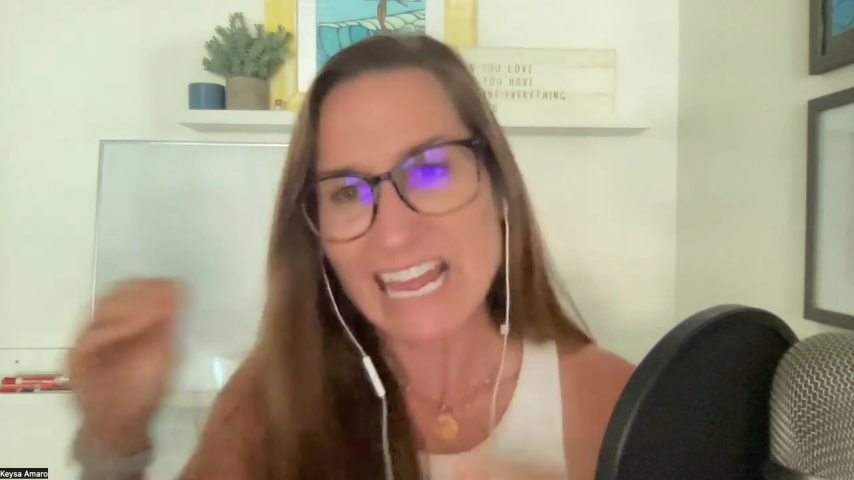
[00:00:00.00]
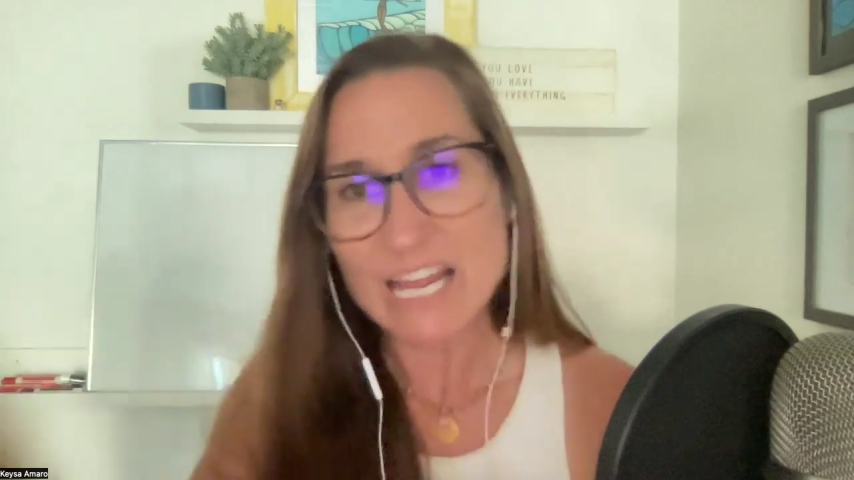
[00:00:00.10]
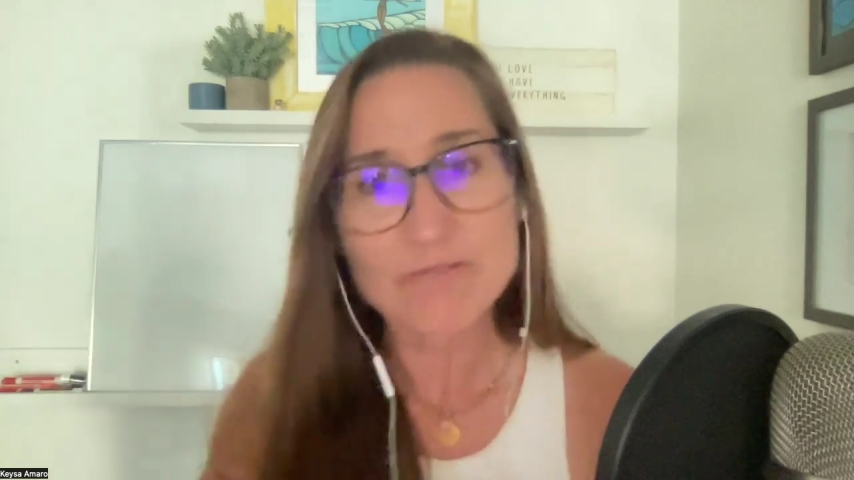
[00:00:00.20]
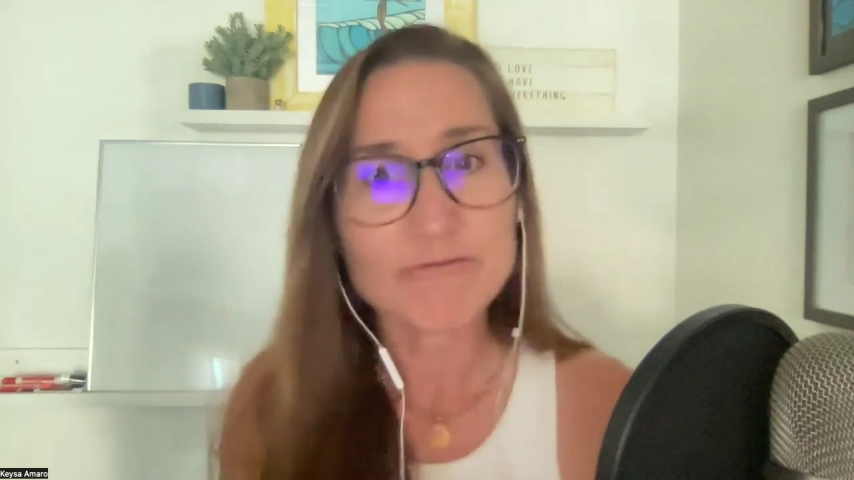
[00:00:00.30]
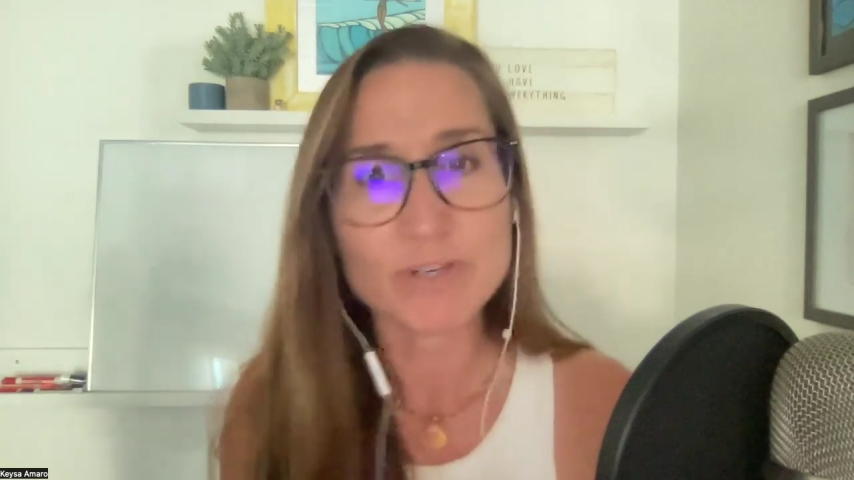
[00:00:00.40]

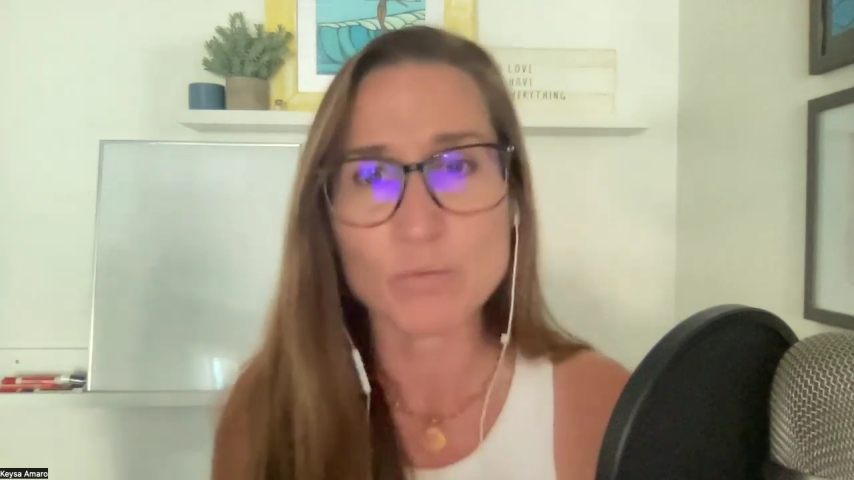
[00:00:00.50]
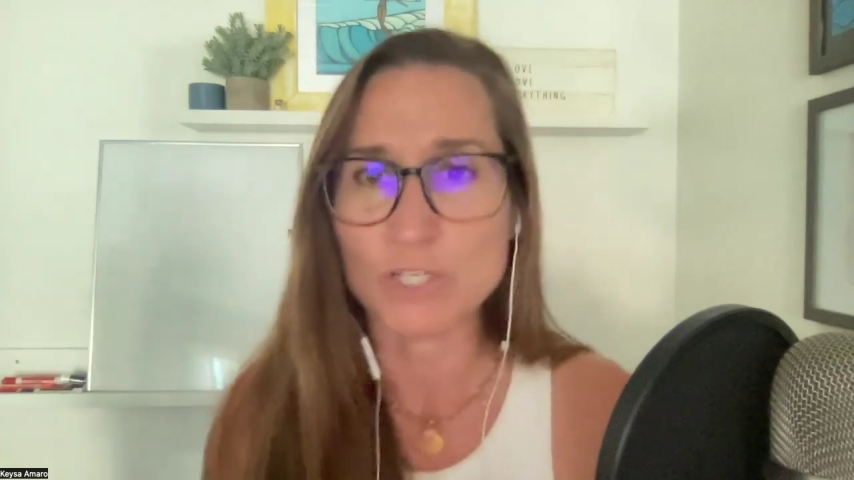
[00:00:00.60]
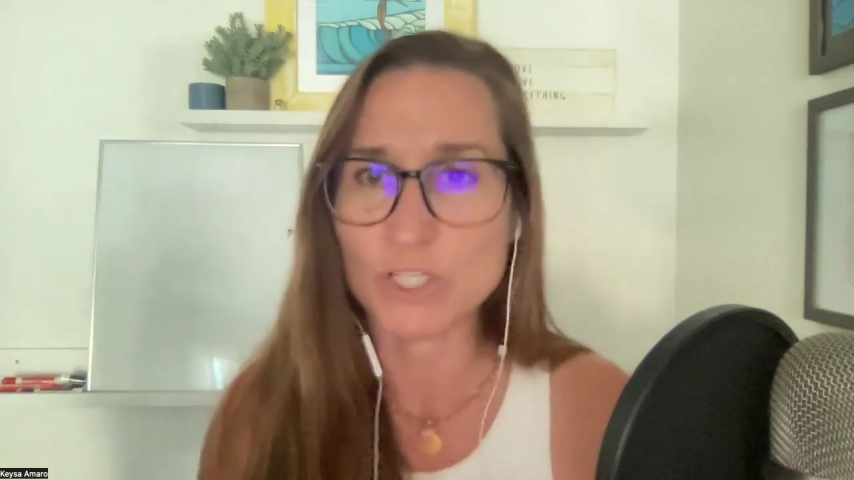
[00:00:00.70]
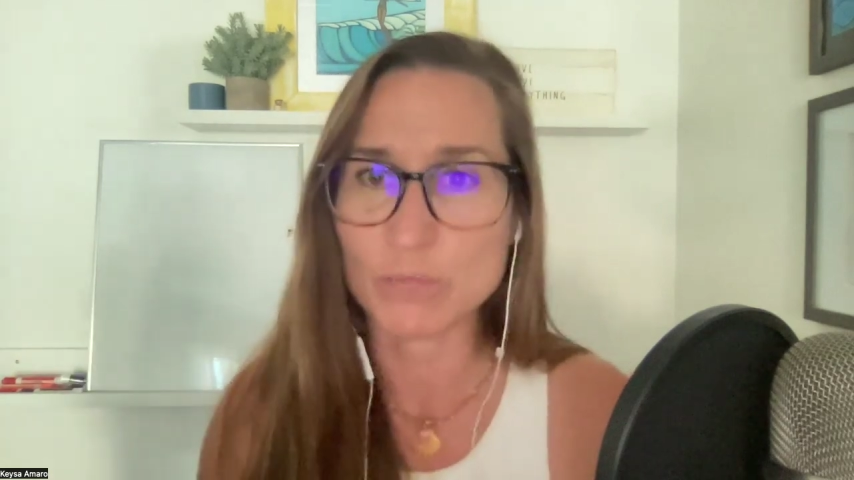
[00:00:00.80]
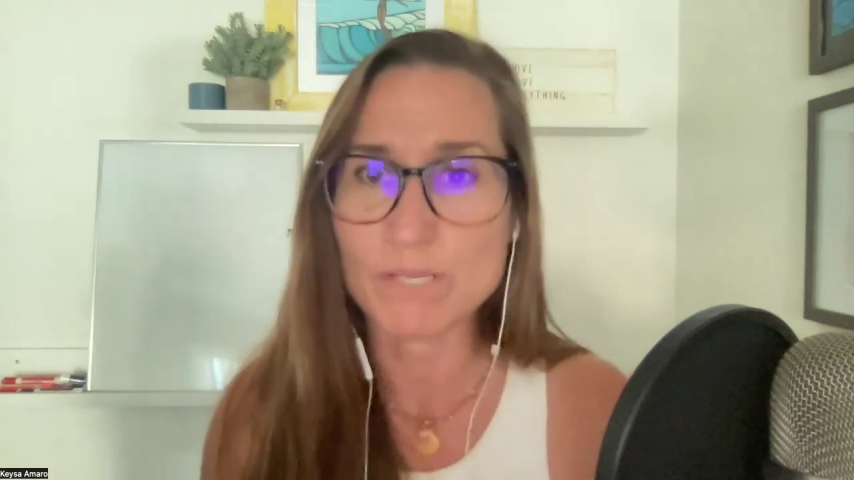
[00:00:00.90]

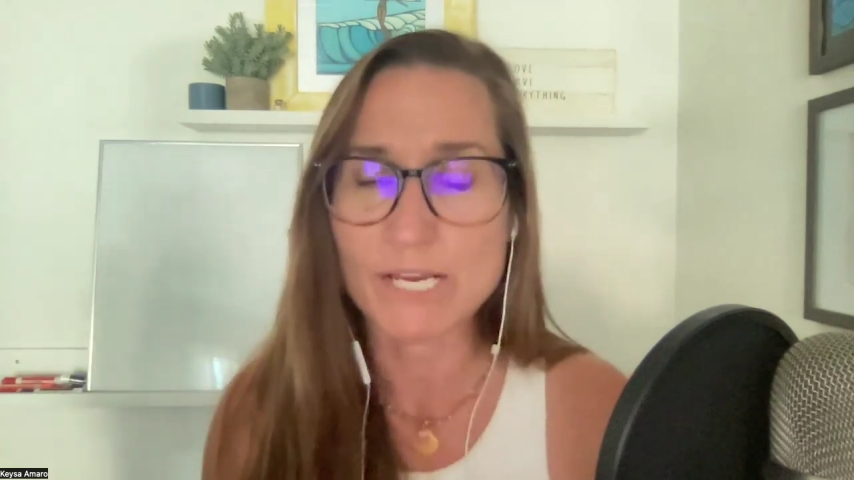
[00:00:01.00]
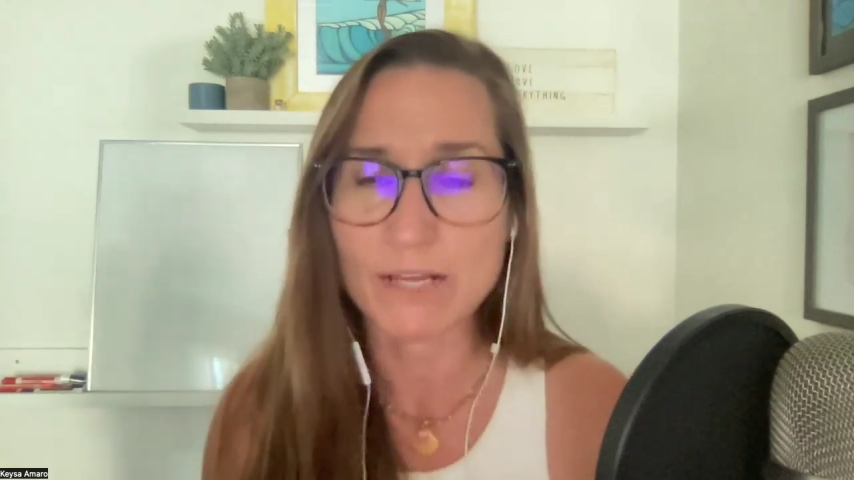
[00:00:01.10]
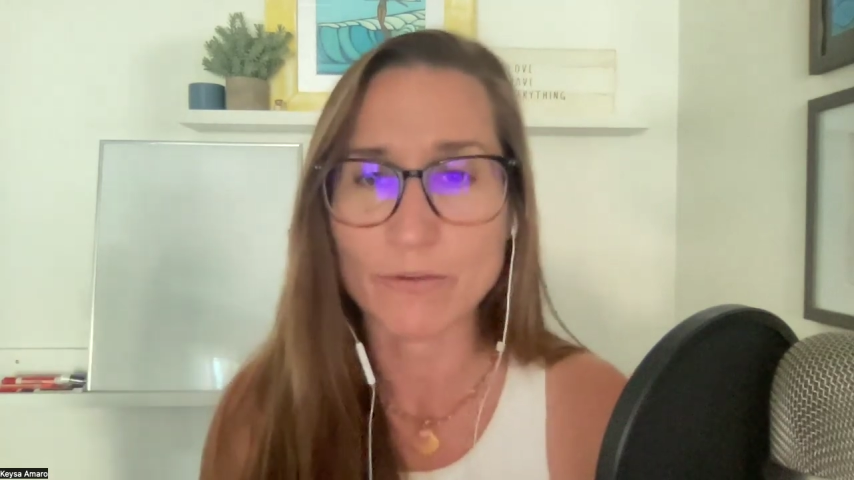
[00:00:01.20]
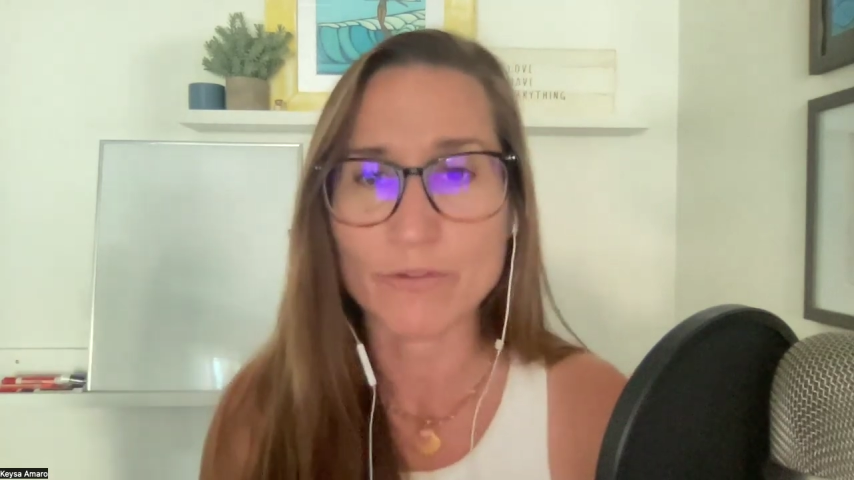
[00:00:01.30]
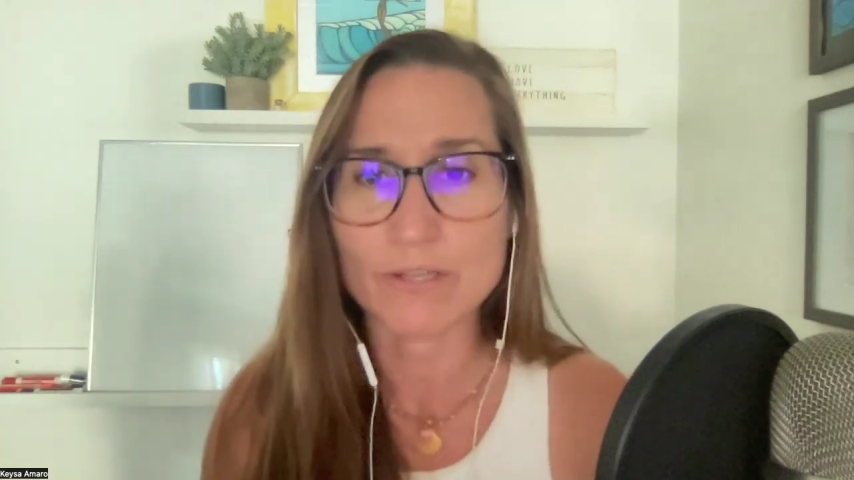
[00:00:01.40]
Everyone should be
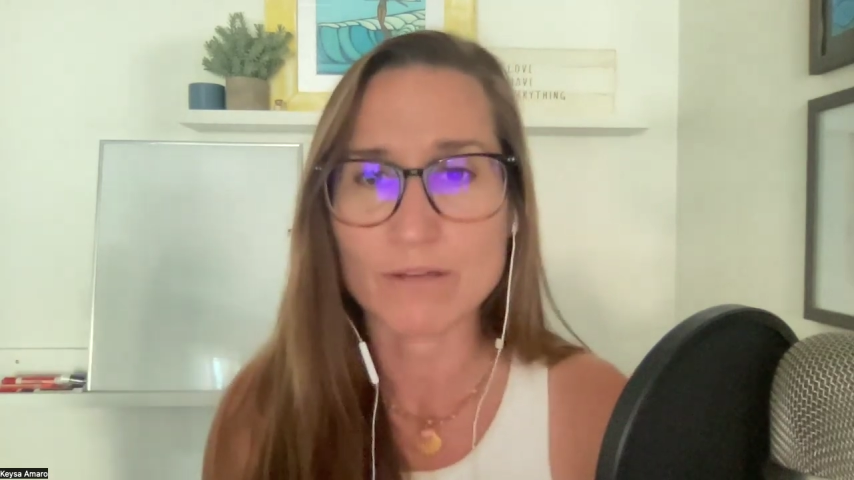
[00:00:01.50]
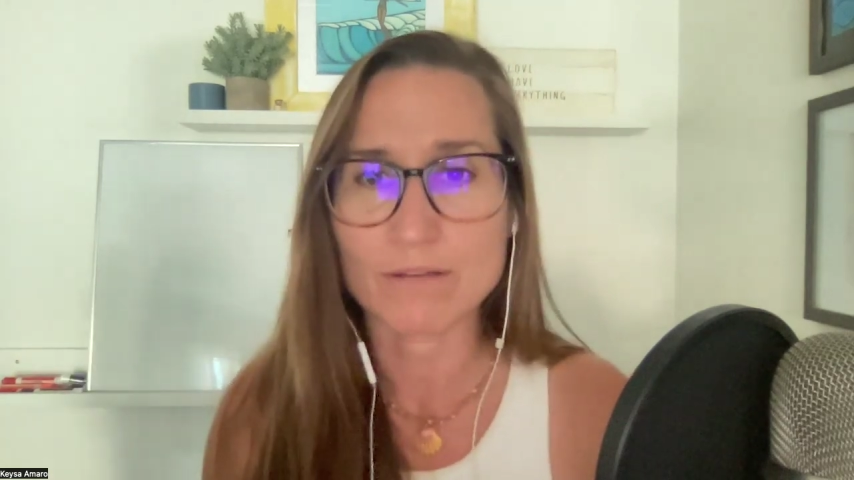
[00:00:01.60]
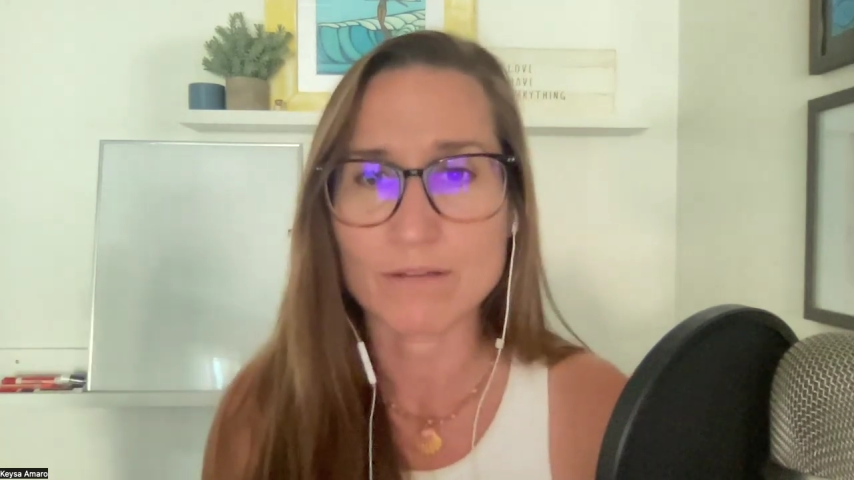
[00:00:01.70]
healthy.